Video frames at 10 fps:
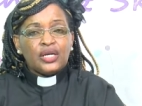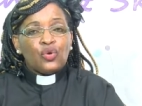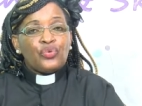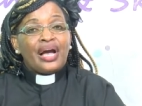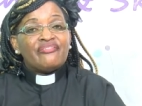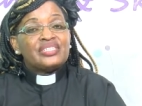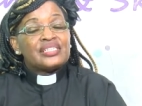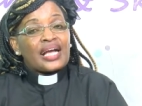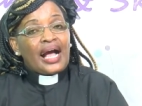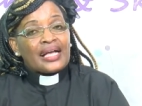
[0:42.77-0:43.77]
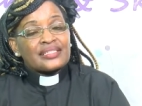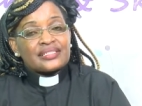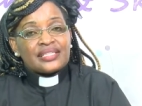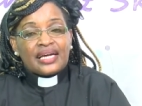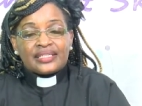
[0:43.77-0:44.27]
We have
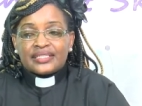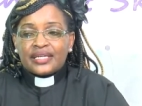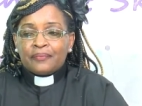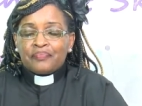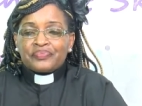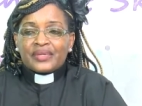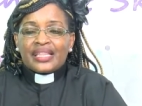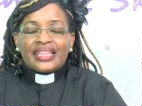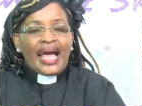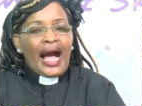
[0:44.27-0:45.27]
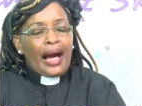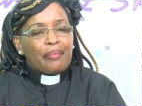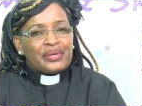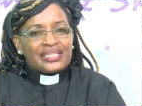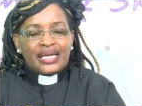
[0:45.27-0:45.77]
discussed that the
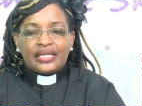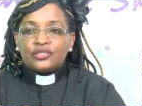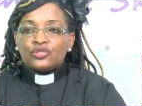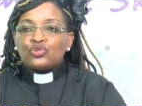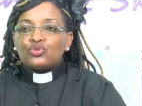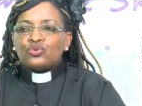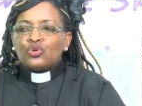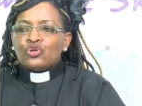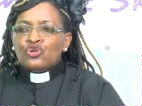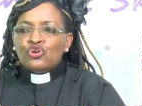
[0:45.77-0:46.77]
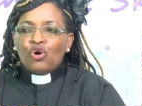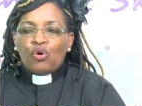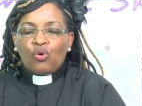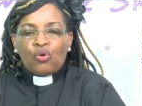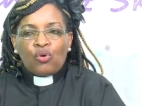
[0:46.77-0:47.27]
appetite to
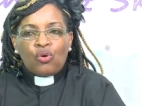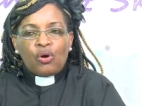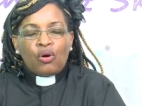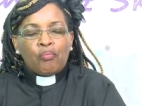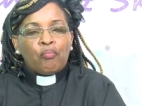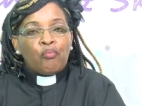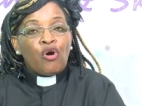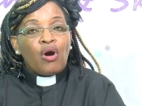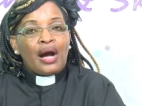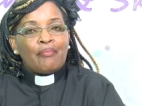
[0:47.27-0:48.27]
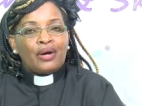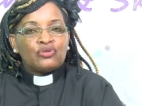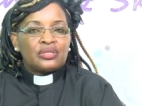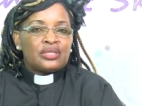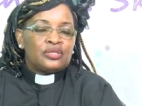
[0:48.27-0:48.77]
know more
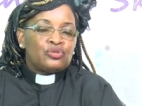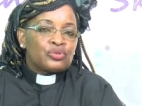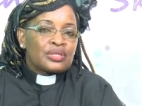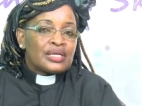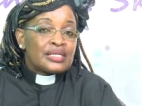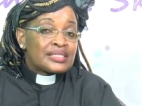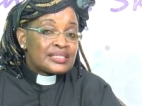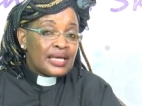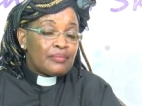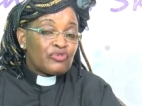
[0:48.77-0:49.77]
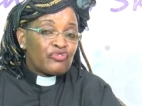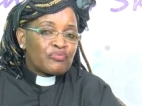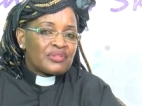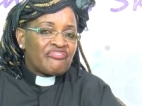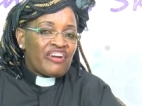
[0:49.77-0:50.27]
about the youth stemmed
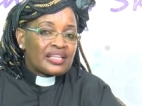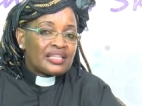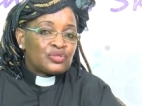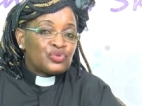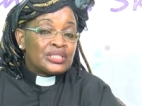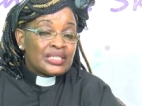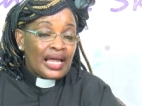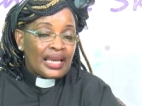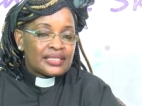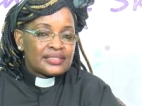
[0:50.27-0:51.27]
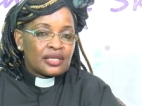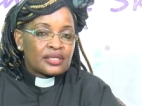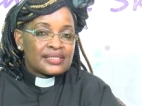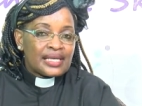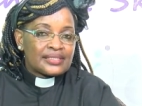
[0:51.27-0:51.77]
from the fact that we realized the
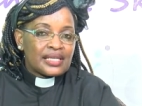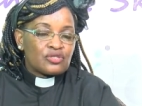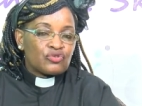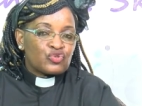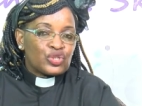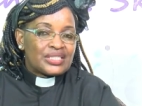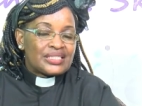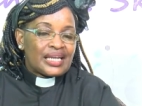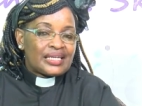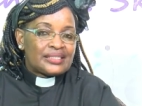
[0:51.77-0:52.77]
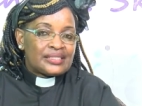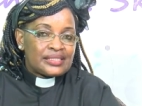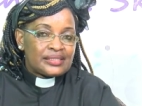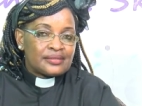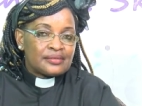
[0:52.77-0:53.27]
census of
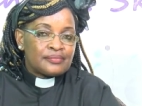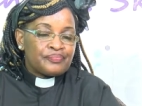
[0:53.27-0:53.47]
2019